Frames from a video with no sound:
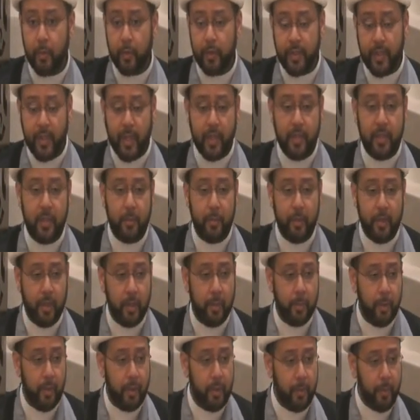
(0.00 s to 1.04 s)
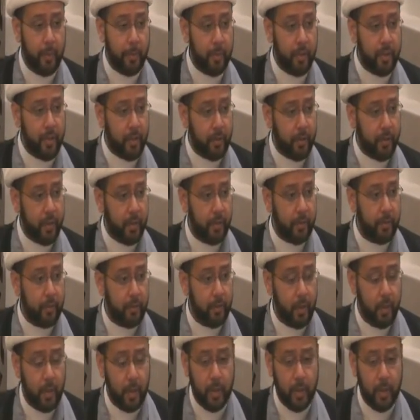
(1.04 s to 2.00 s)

going to ask some of the community members that are here,